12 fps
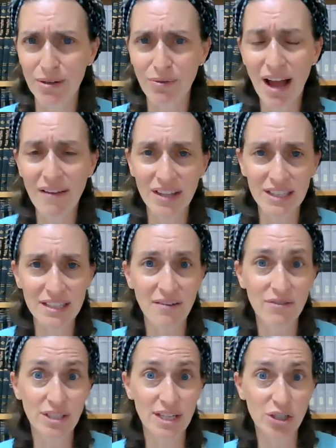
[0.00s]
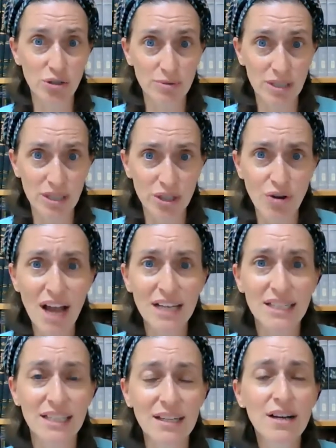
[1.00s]
you were having this conversation, you were
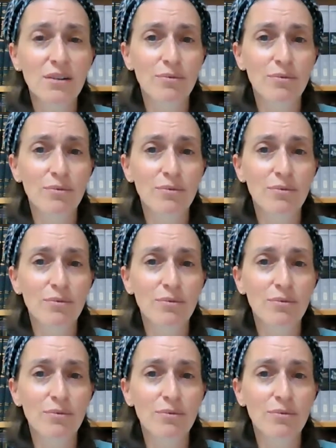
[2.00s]
distracted.